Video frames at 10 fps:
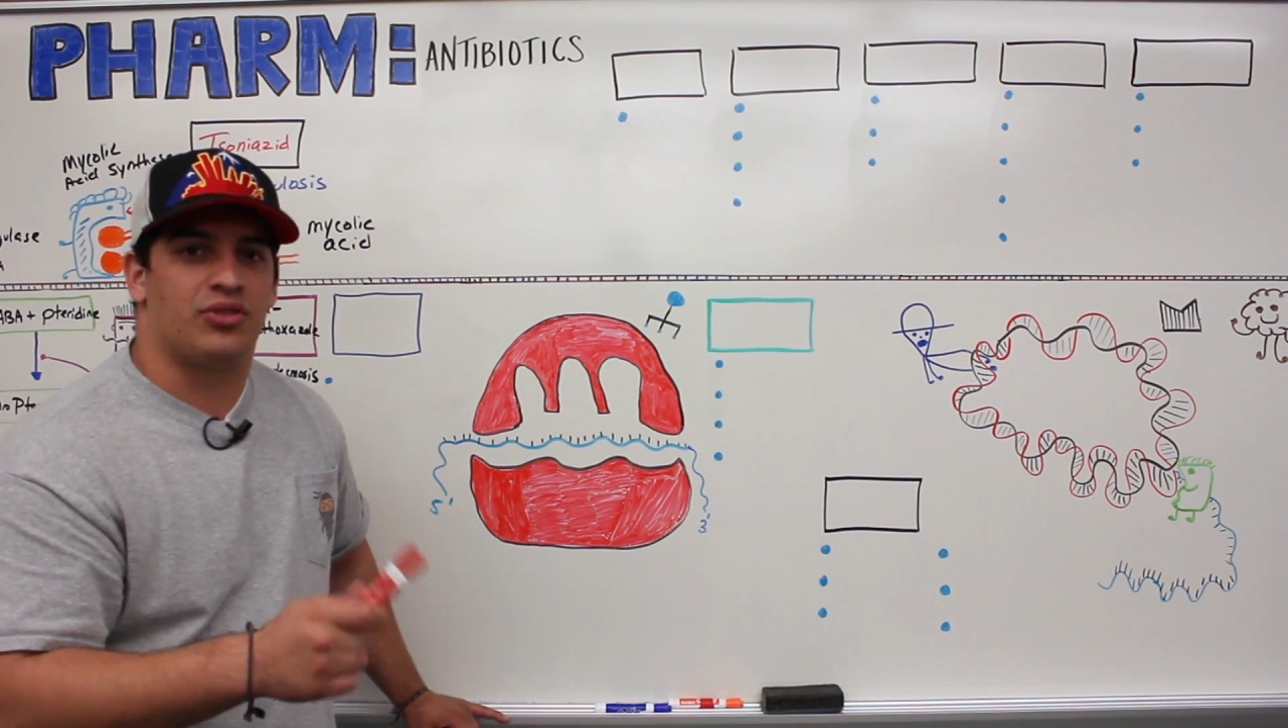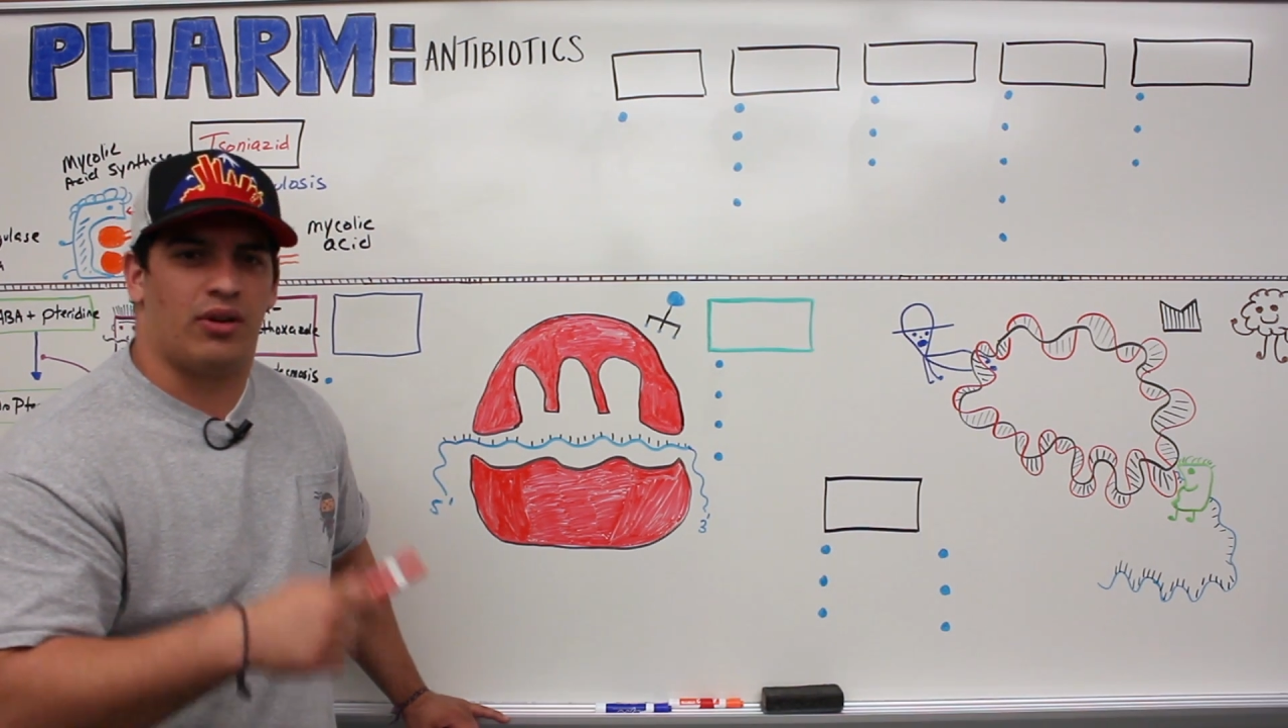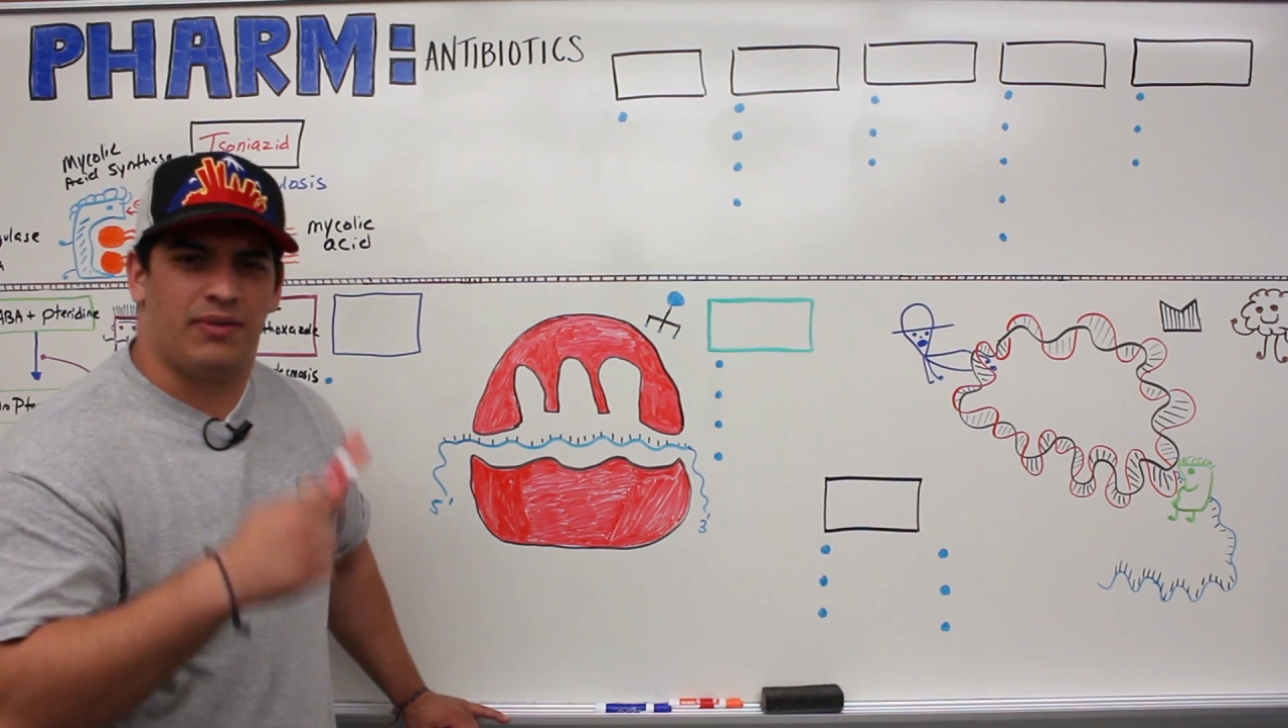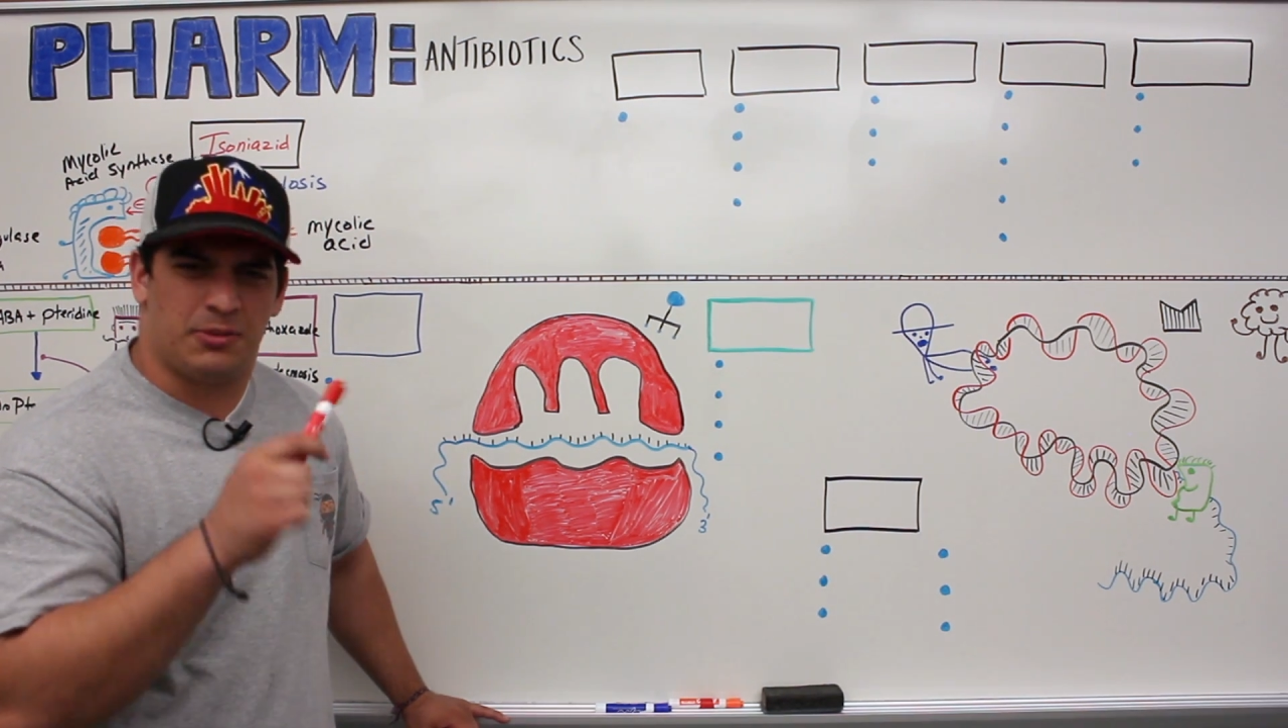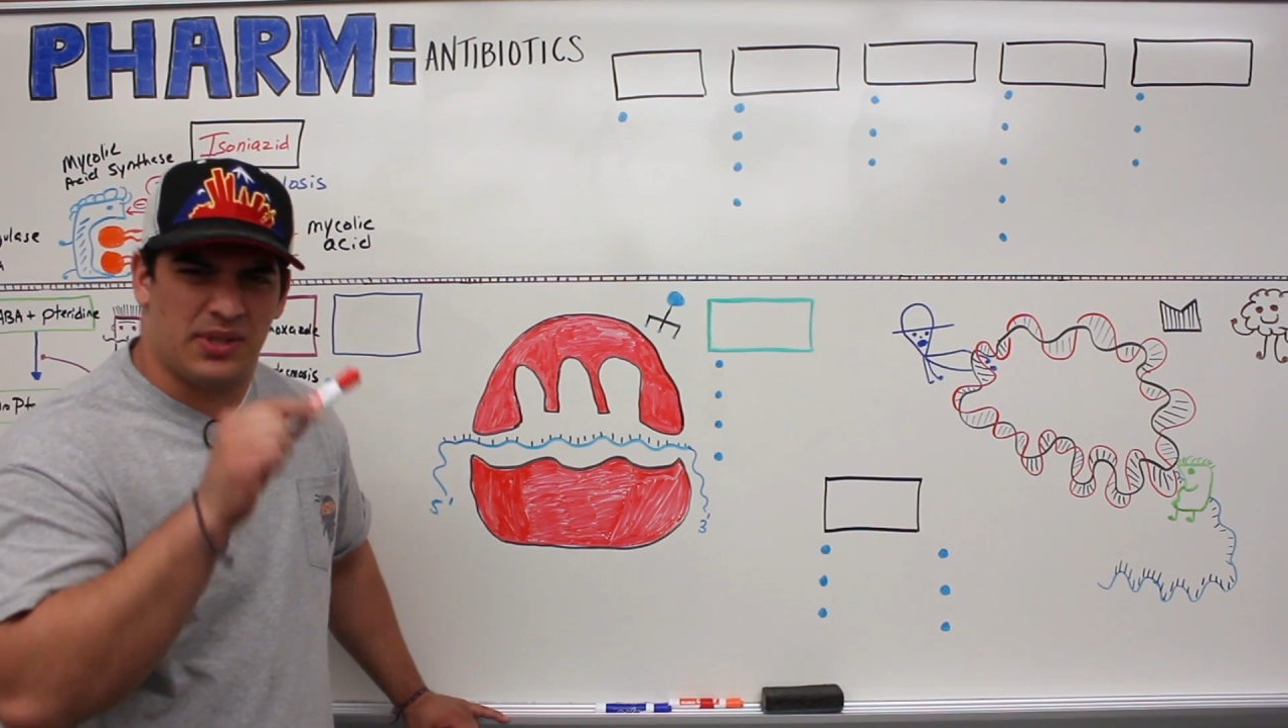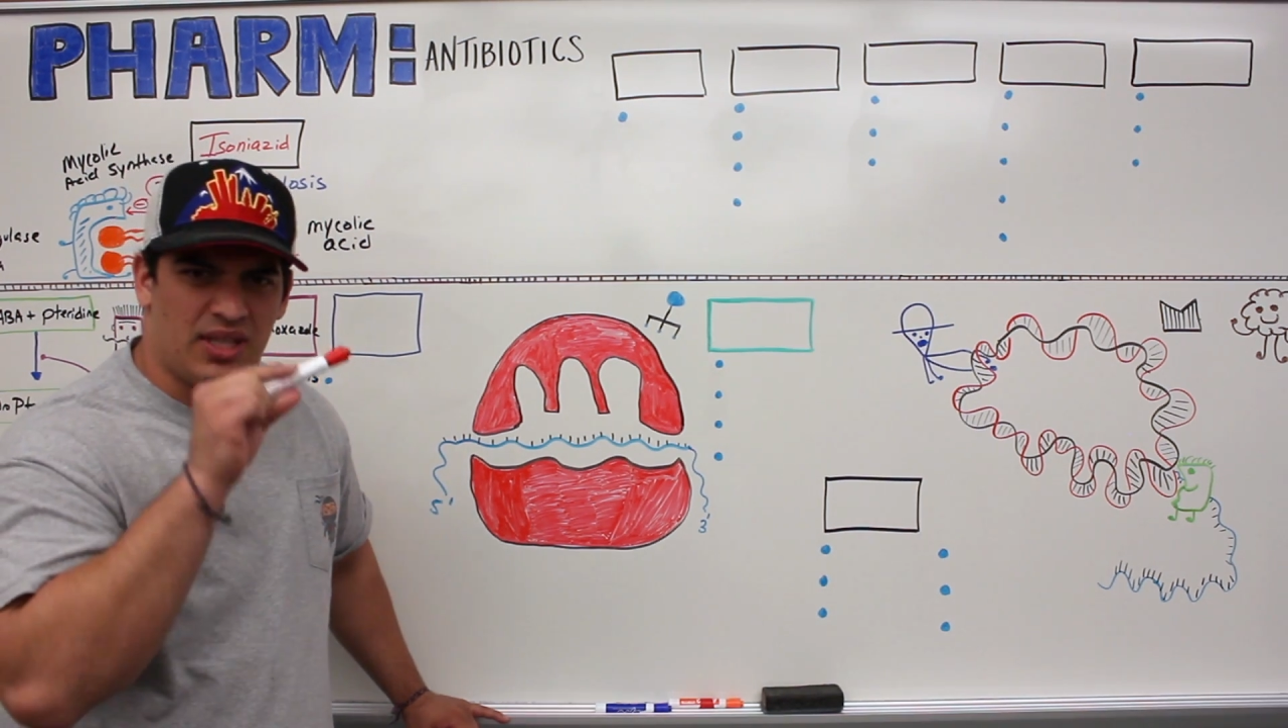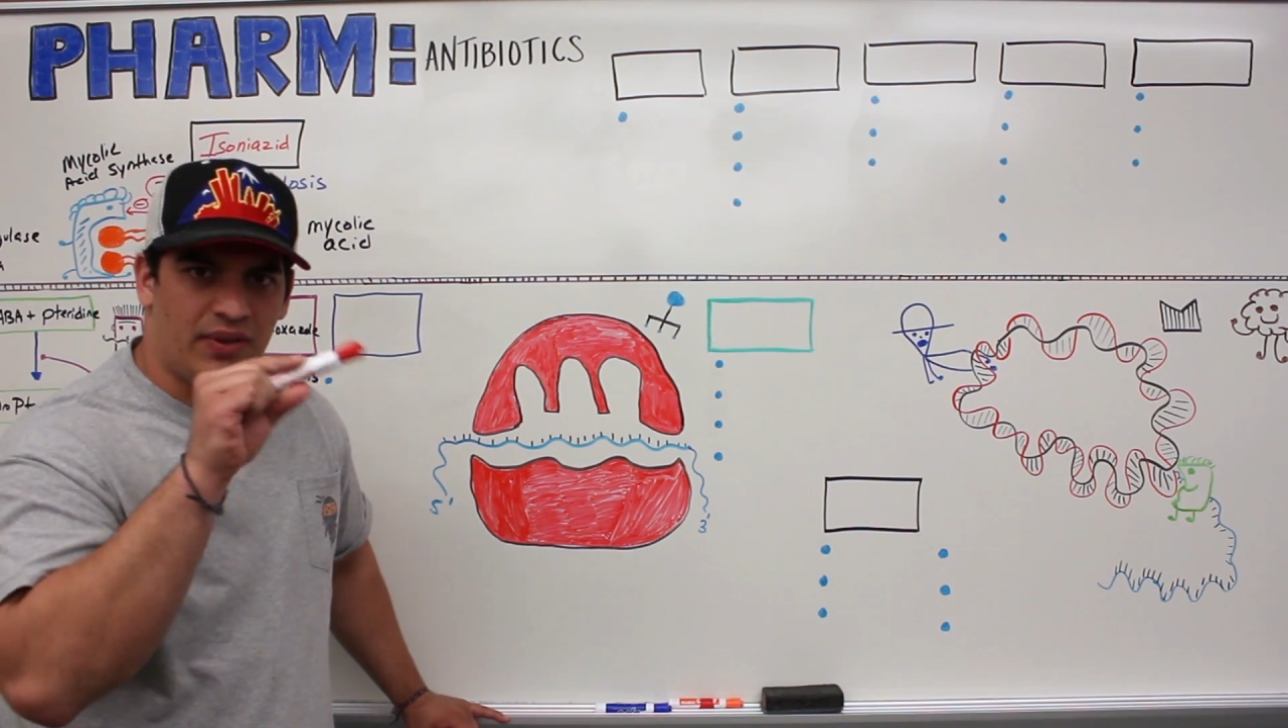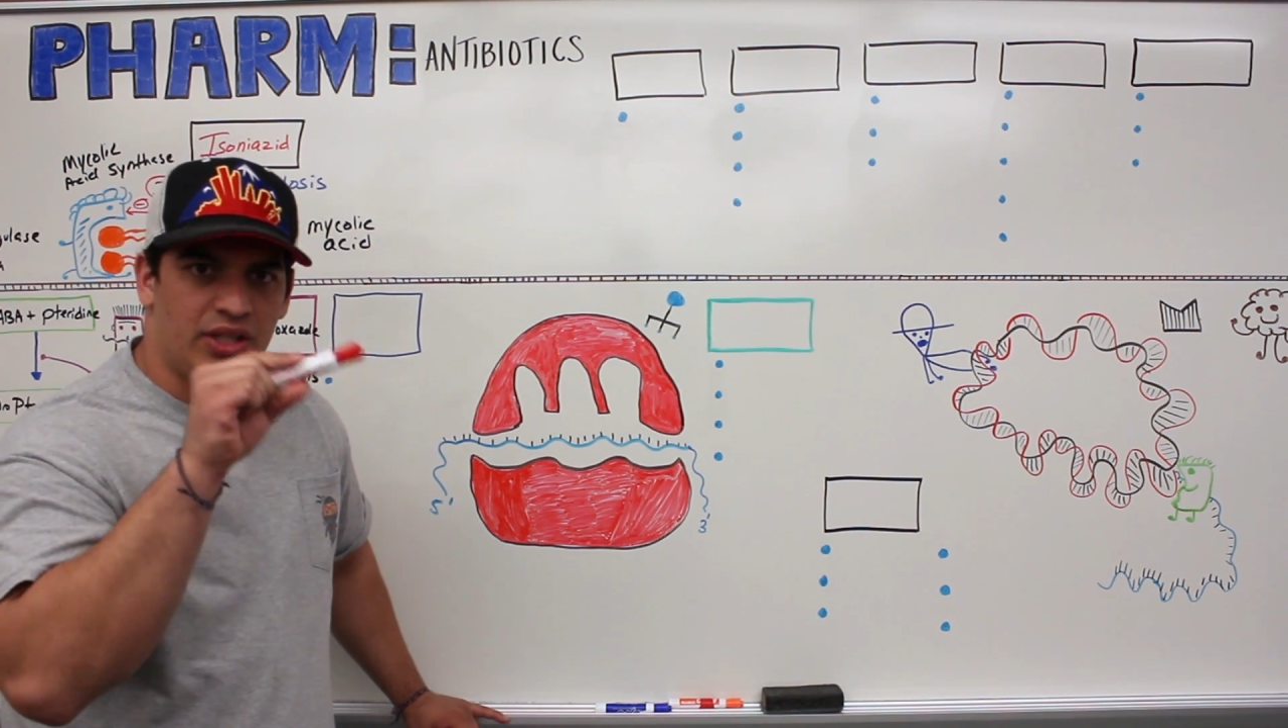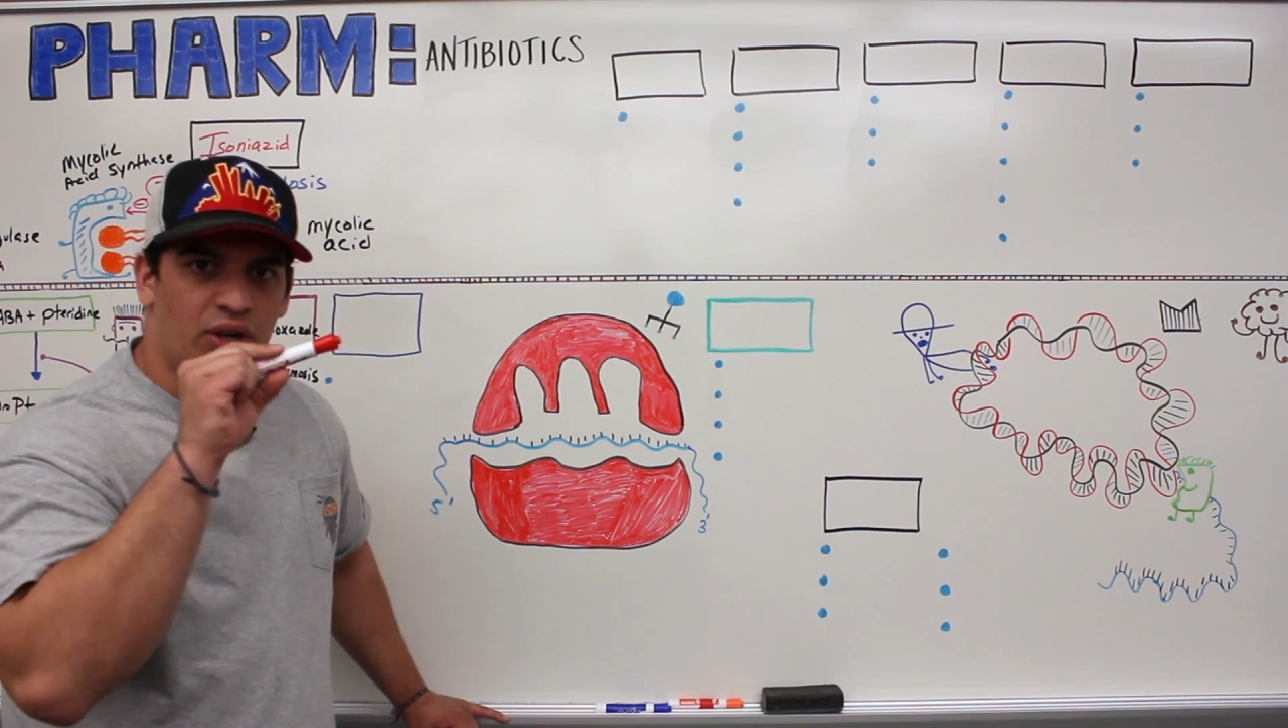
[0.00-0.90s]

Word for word: so specifically